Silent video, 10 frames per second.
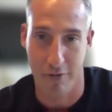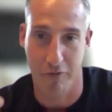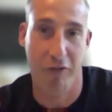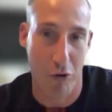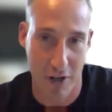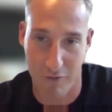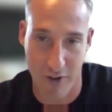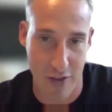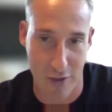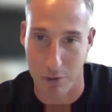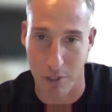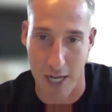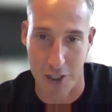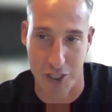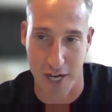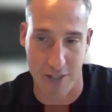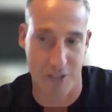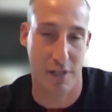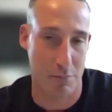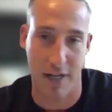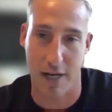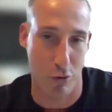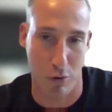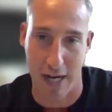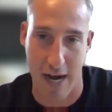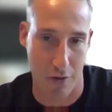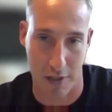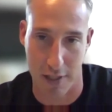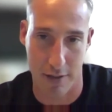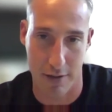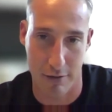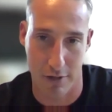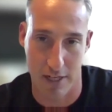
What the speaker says: voting via the blockchain is going to become a reality, right?